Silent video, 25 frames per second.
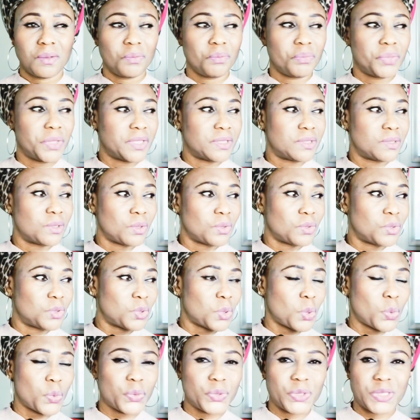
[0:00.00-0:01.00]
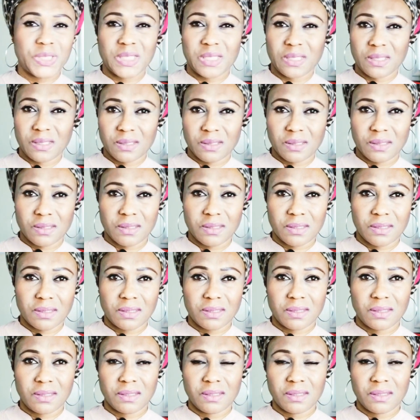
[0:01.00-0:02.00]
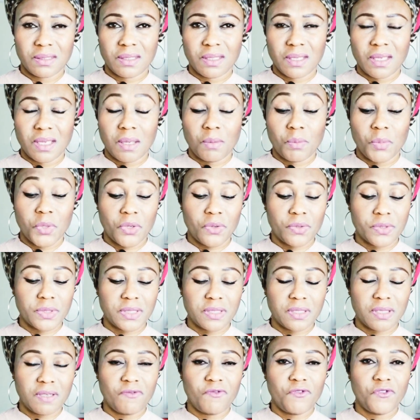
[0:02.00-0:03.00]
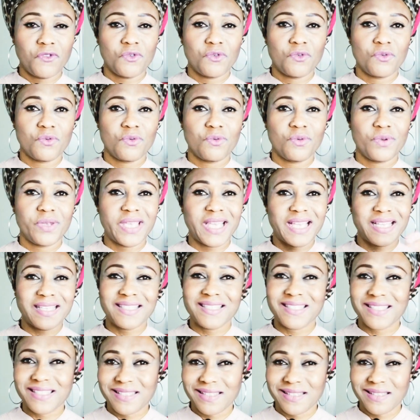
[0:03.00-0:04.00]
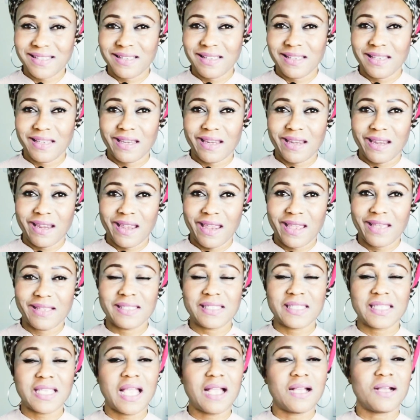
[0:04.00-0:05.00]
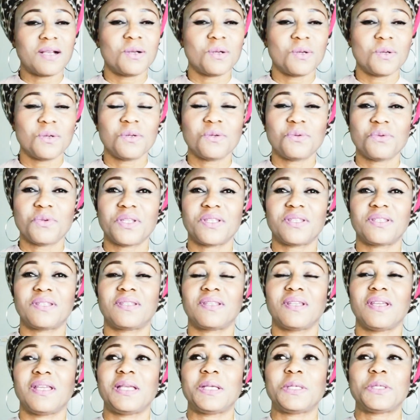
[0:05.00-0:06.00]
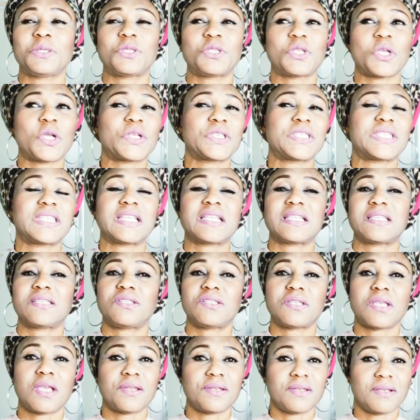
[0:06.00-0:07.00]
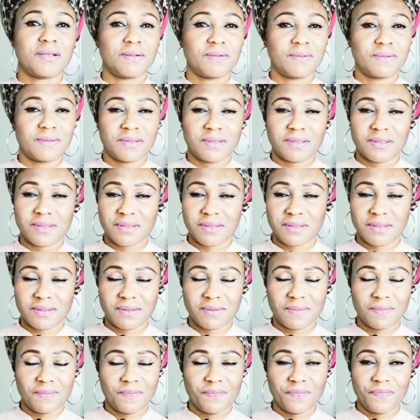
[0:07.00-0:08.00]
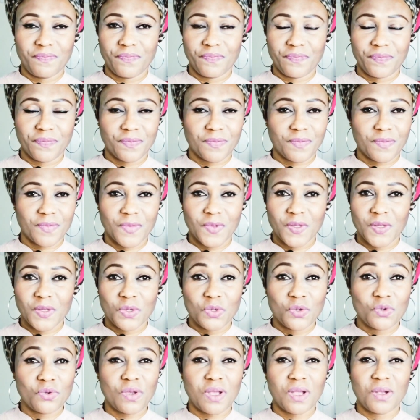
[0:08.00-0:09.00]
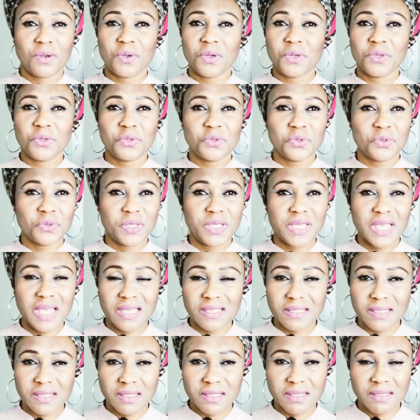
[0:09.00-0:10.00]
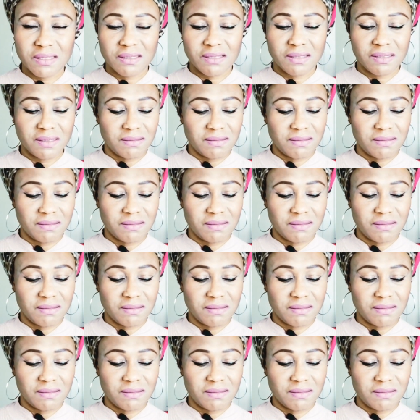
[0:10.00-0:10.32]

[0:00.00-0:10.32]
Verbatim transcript: based on toxins. Because if you get entangled with toxic channels, you are going to get